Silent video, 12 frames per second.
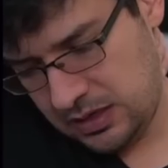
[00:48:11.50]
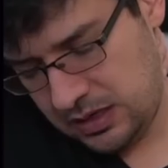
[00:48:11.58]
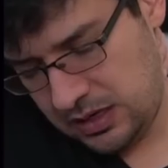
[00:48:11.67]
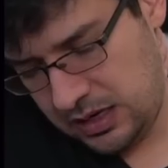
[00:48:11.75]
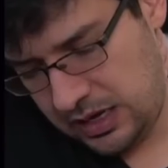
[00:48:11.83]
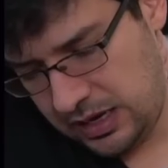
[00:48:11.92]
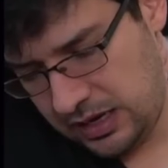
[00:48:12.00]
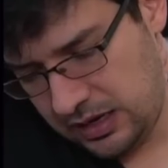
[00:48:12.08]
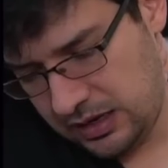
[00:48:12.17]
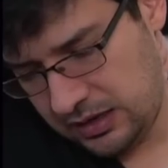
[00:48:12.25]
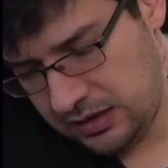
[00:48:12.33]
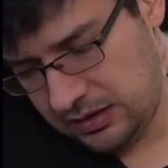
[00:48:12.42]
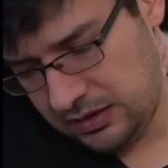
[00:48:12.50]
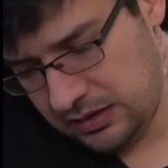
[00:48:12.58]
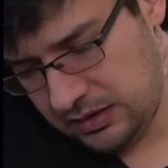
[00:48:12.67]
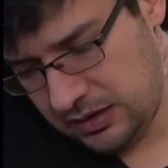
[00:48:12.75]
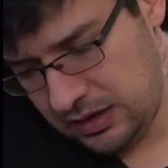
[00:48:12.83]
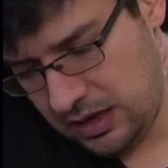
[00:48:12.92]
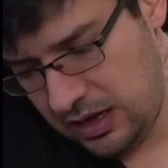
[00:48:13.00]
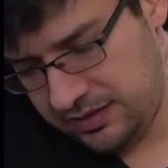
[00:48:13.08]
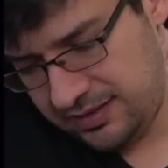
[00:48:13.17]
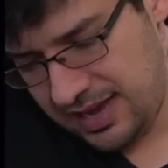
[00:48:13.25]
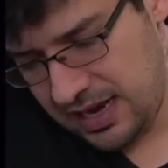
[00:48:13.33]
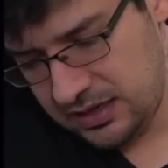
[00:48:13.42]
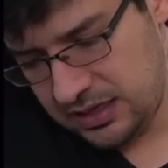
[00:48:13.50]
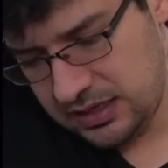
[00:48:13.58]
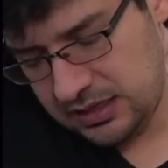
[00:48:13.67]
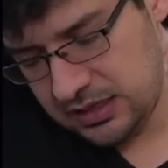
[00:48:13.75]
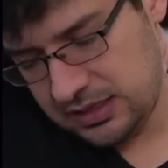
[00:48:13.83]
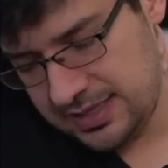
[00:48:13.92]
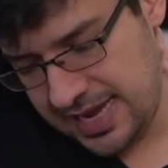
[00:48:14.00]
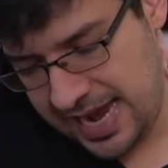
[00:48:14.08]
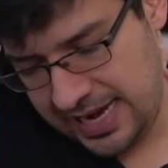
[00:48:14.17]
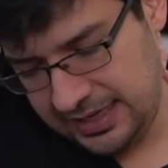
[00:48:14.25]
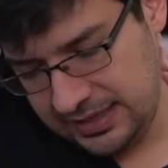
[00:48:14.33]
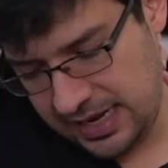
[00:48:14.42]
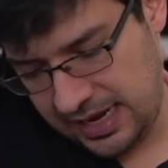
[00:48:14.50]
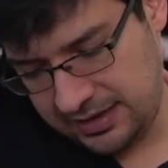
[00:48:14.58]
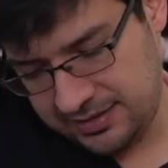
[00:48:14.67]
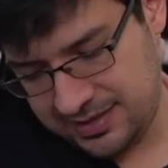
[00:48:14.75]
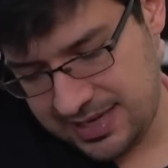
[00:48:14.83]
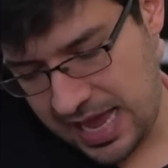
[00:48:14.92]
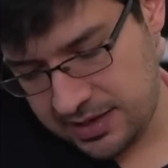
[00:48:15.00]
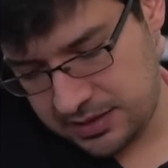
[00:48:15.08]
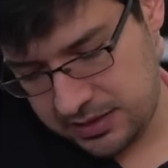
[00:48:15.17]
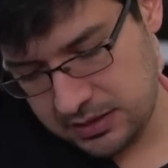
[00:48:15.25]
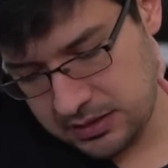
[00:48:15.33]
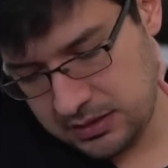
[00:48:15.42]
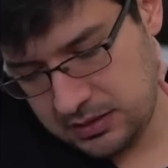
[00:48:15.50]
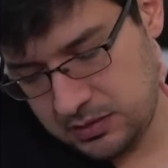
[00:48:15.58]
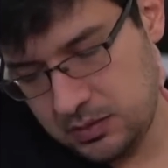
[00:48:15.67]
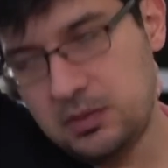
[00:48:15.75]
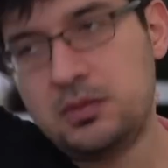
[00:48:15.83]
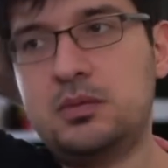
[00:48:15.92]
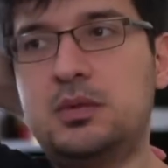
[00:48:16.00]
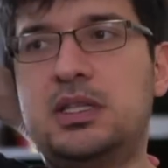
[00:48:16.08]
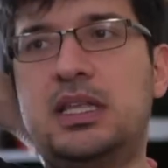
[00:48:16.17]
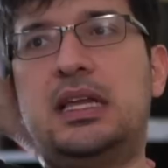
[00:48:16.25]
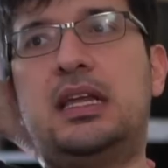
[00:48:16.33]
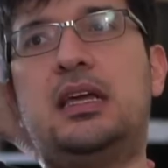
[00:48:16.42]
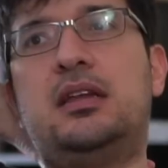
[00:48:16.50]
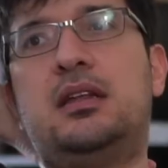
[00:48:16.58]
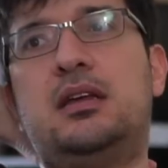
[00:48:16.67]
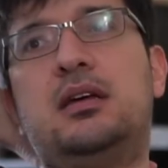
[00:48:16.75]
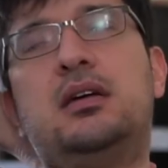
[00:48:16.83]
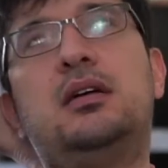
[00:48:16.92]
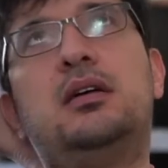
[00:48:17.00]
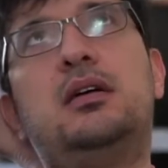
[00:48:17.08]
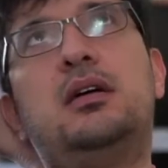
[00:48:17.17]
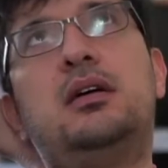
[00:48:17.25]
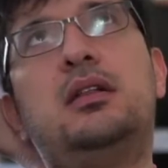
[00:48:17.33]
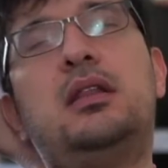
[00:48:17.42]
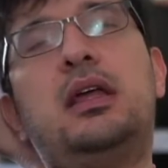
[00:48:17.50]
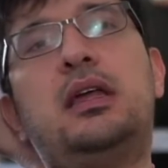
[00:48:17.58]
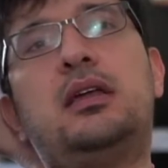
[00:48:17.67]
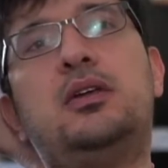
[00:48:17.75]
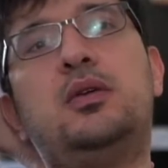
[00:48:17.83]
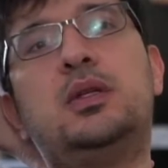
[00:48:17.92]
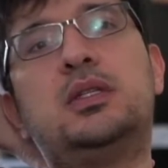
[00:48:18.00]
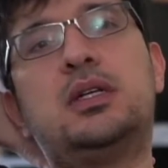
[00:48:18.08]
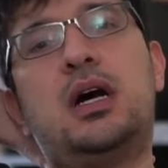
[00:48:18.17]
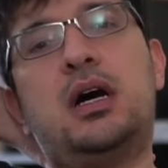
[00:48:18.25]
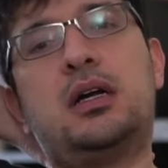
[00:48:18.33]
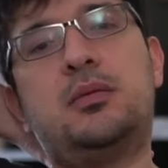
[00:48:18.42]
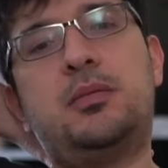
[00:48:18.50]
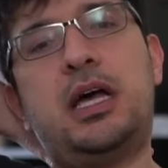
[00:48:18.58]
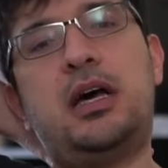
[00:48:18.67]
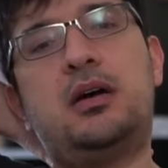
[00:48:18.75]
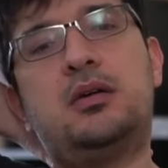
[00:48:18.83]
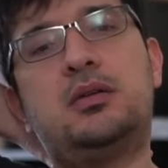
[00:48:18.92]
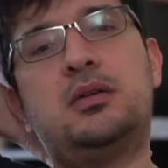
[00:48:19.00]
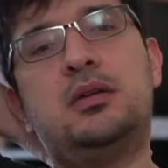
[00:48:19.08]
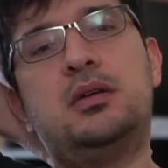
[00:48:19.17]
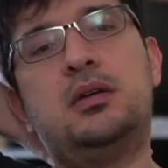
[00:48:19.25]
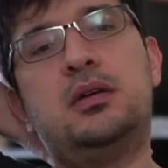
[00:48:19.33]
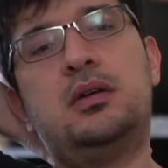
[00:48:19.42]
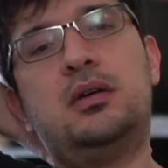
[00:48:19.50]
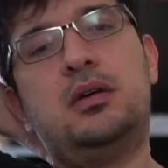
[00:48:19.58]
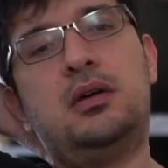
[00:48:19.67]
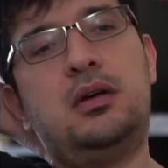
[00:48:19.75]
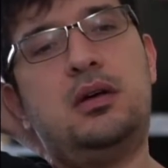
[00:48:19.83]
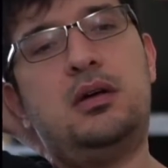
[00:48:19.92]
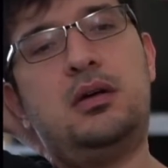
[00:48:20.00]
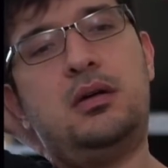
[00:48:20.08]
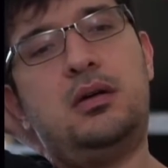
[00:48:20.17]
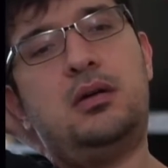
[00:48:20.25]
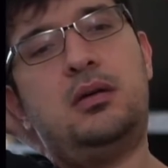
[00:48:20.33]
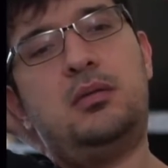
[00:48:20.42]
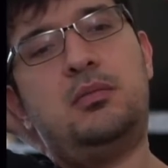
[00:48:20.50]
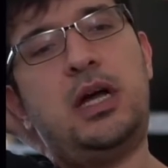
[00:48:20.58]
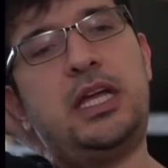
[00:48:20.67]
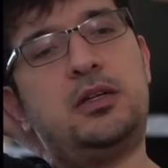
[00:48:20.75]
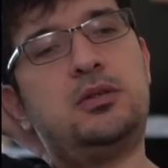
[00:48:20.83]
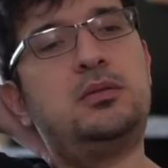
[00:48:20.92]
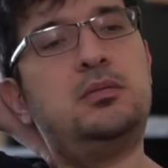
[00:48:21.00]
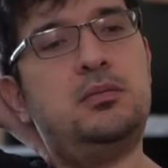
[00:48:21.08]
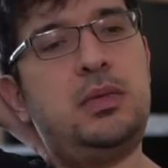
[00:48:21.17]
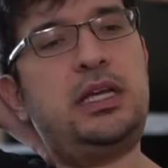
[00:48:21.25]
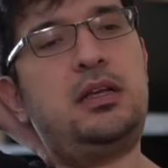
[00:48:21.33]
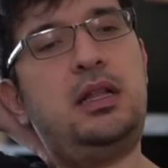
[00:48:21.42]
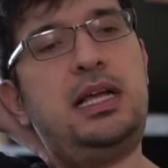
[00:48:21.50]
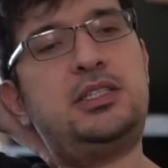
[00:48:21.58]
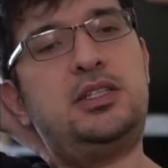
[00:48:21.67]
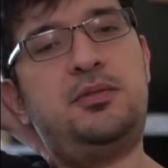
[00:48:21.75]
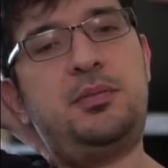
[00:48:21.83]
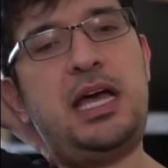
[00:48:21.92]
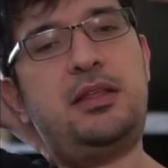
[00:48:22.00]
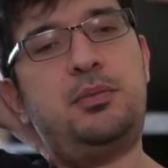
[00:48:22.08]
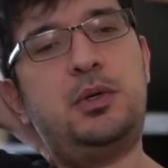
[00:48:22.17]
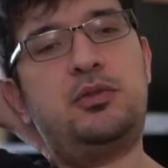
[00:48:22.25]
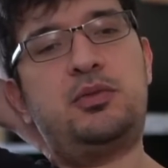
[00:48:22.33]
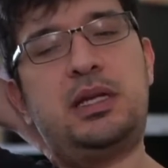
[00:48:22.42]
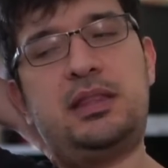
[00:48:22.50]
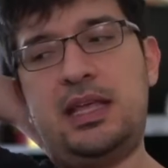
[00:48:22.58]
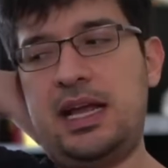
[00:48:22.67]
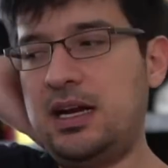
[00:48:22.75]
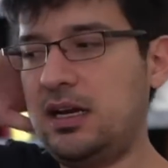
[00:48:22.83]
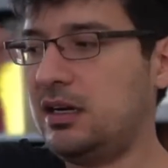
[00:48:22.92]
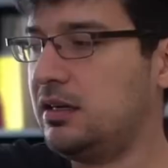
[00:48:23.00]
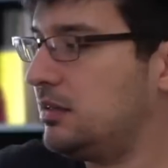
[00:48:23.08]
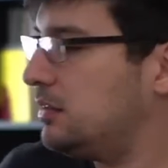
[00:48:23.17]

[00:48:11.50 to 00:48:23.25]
And a set can contain a set within it. Like, you can talk about my collection of math books right there